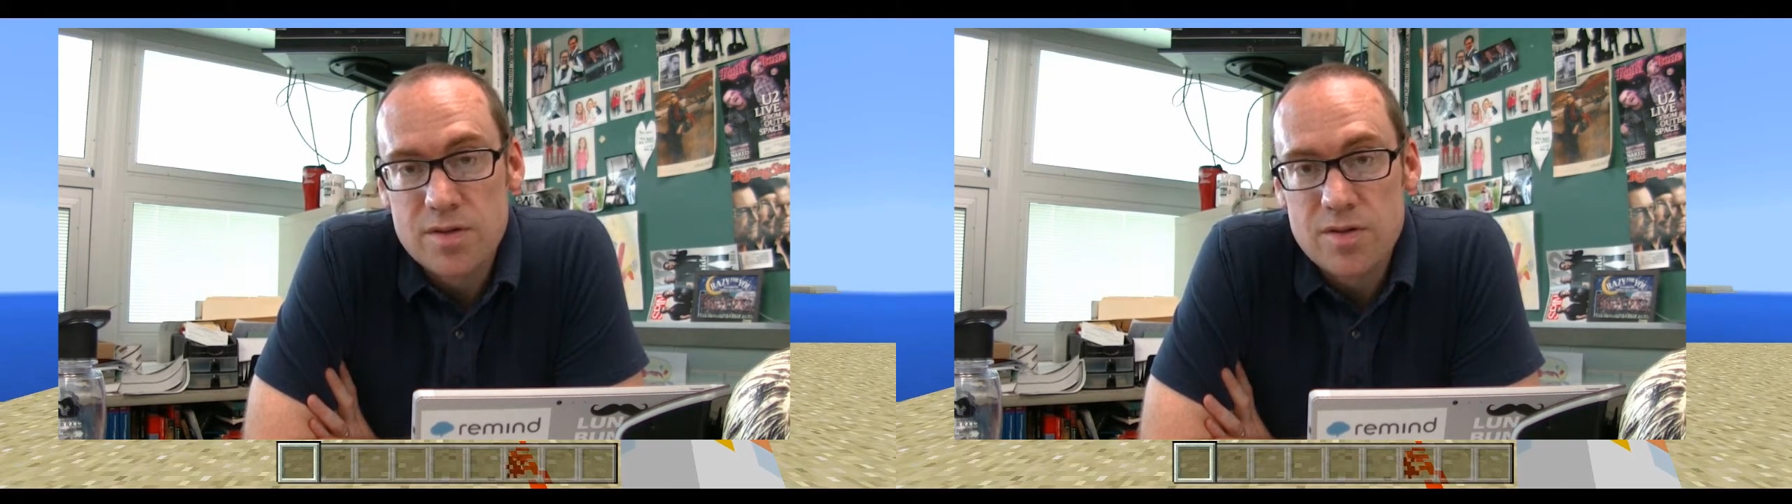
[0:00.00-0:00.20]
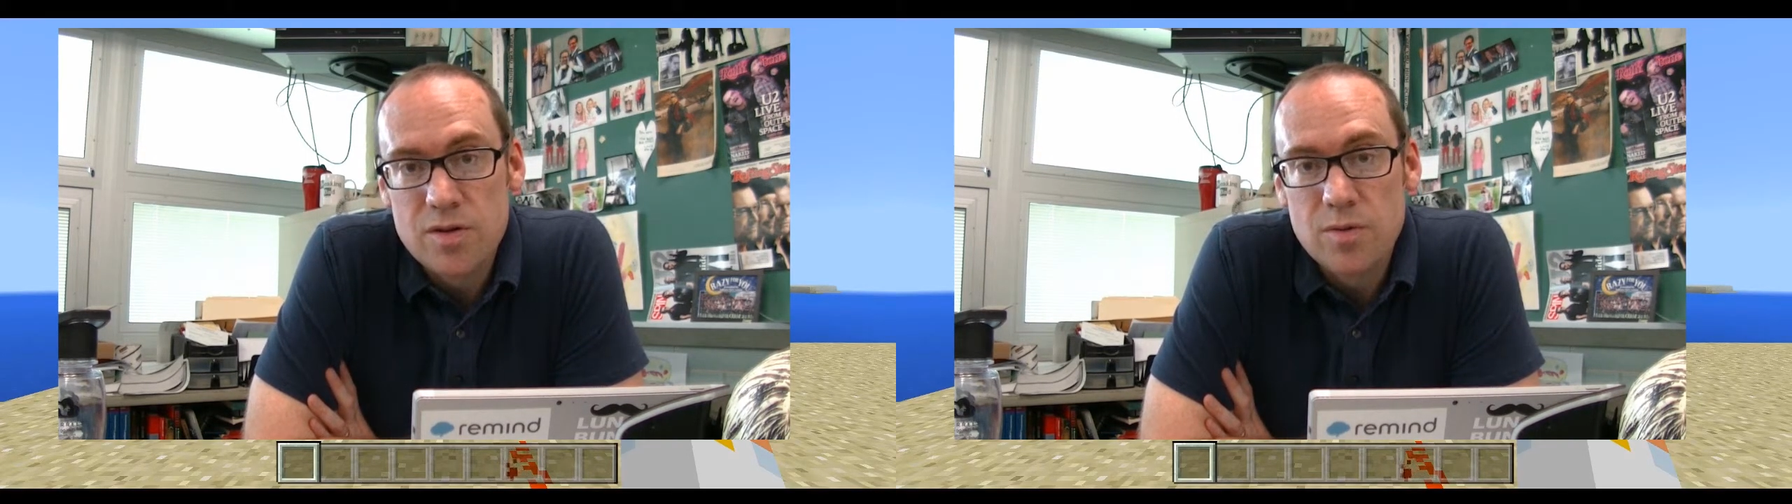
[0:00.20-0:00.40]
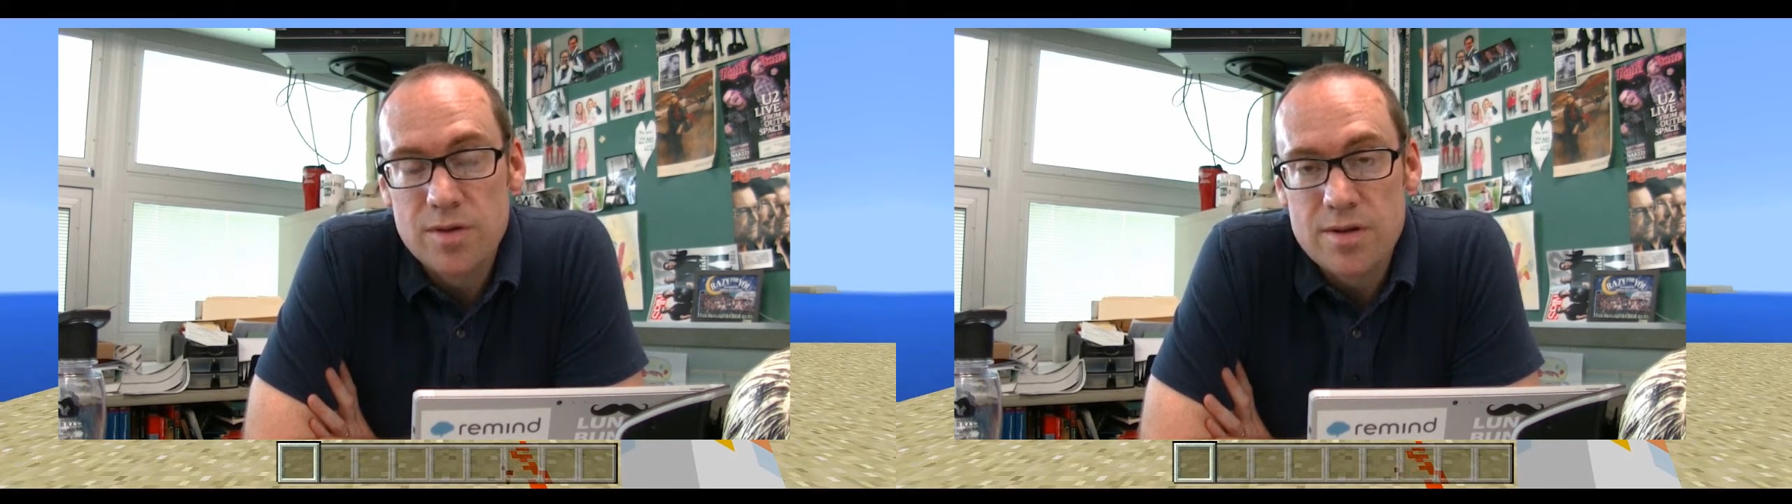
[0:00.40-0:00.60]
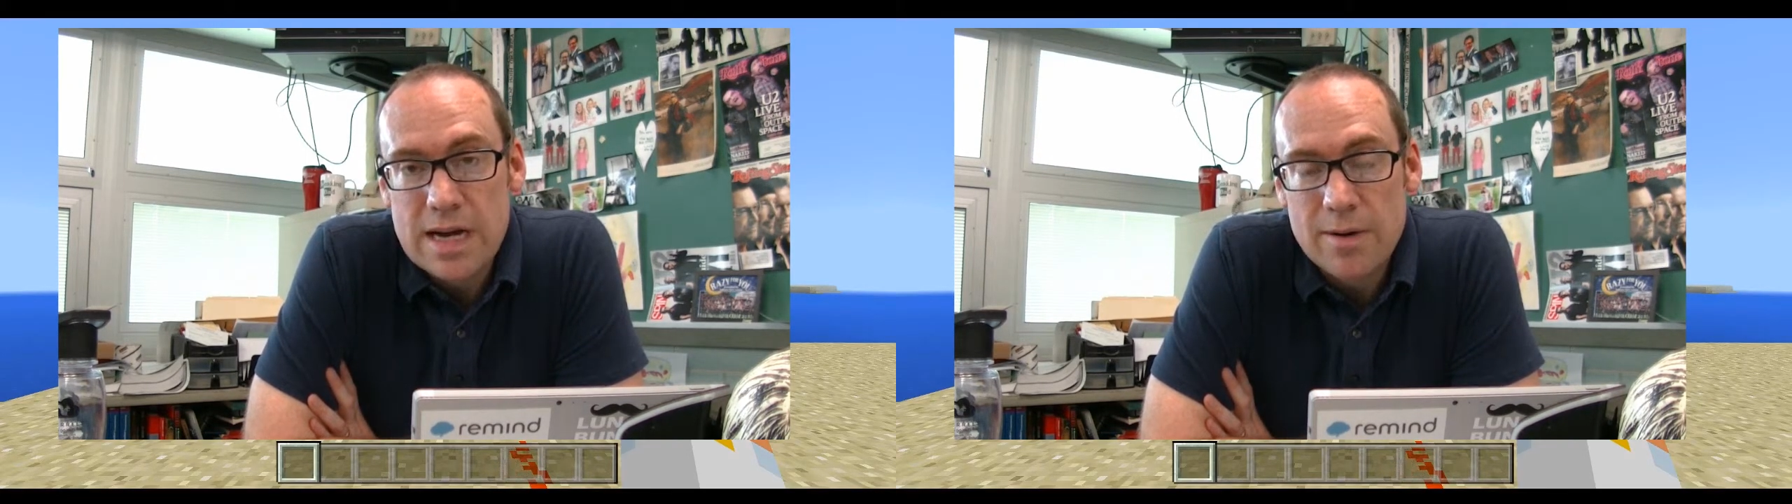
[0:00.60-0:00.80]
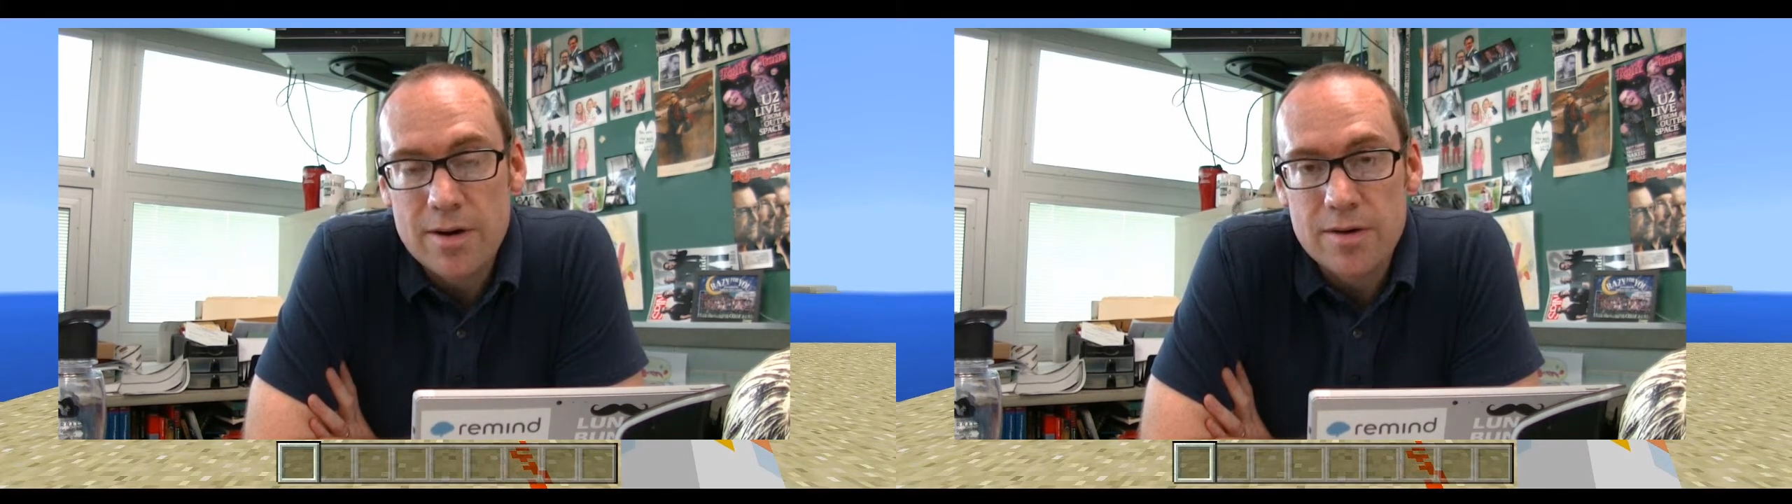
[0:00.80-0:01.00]
to do what the
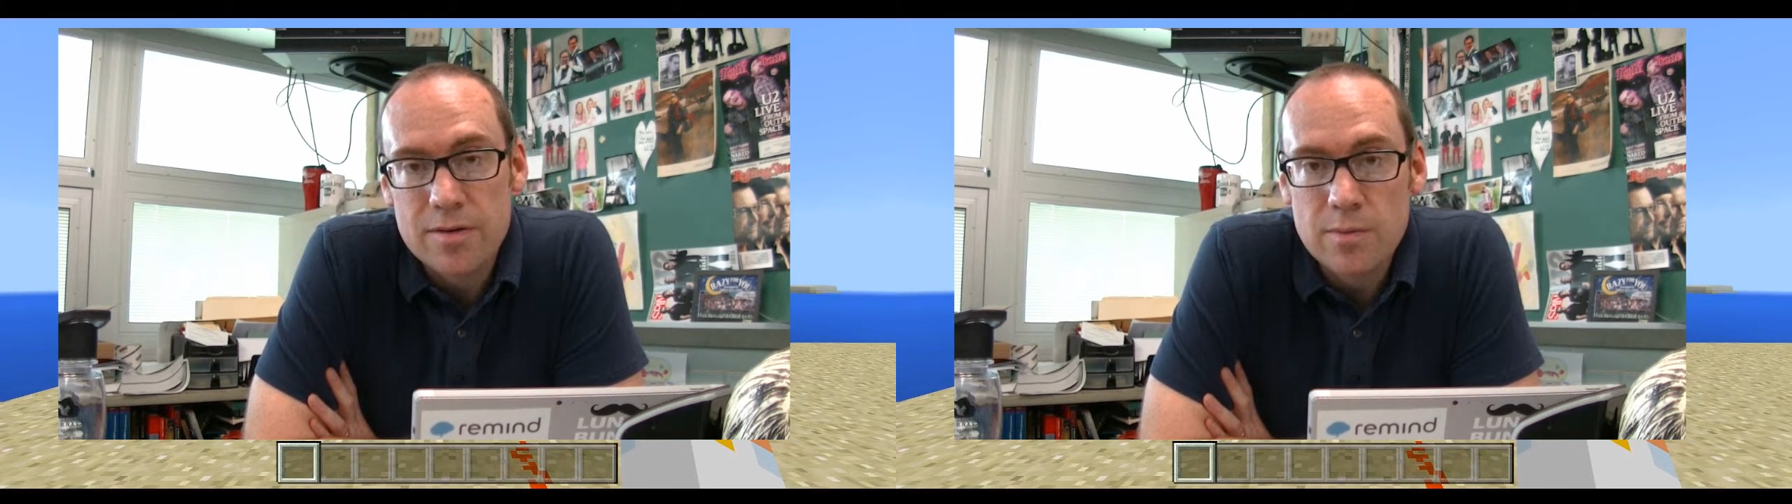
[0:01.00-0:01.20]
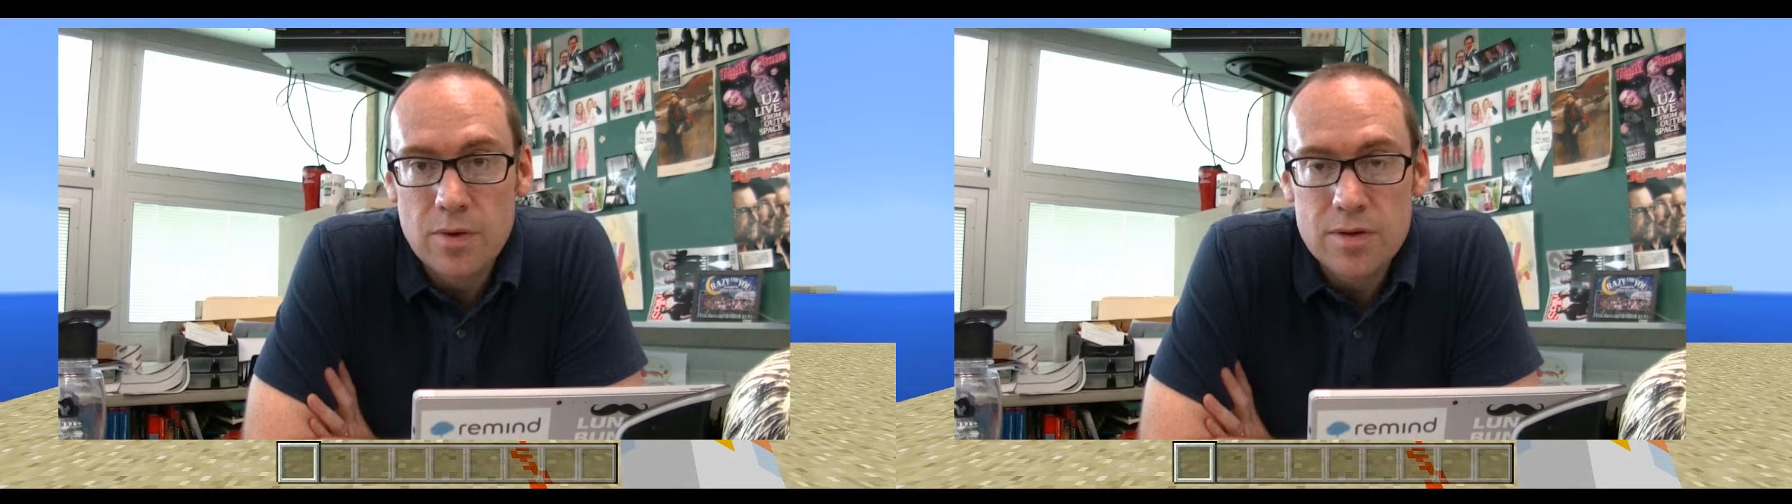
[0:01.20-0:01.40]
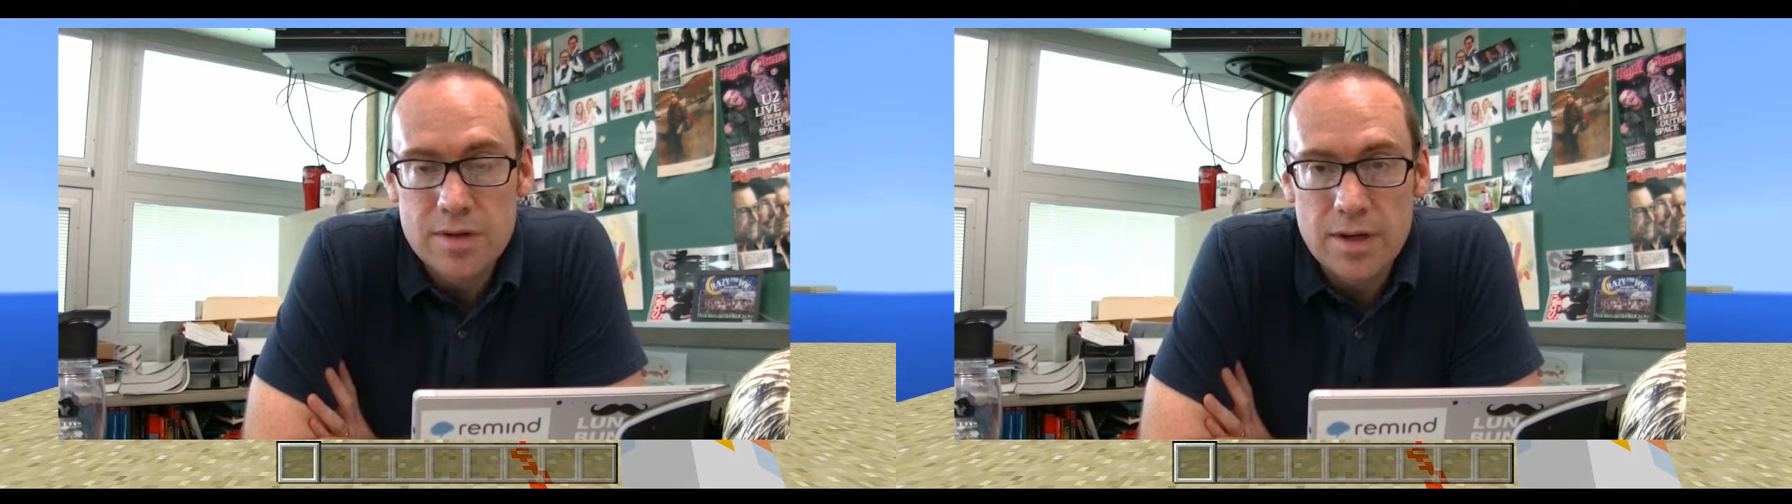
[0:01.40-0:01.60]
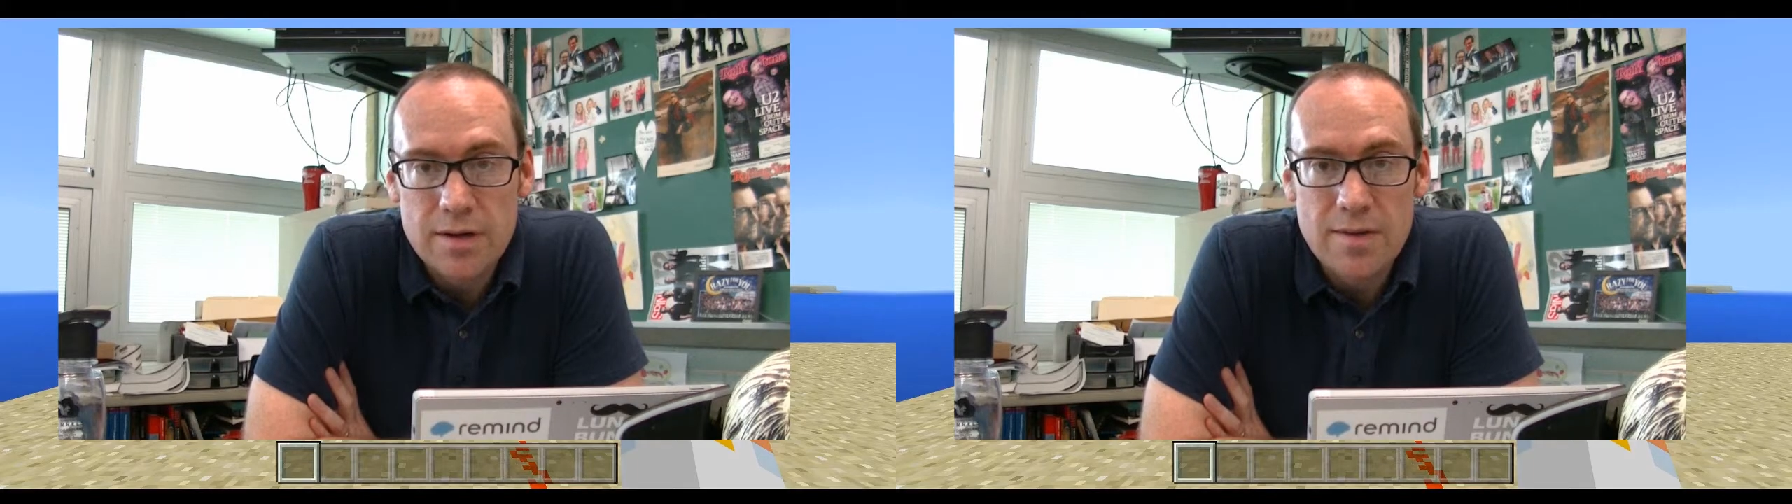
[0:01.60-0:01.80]
narrator in the book did,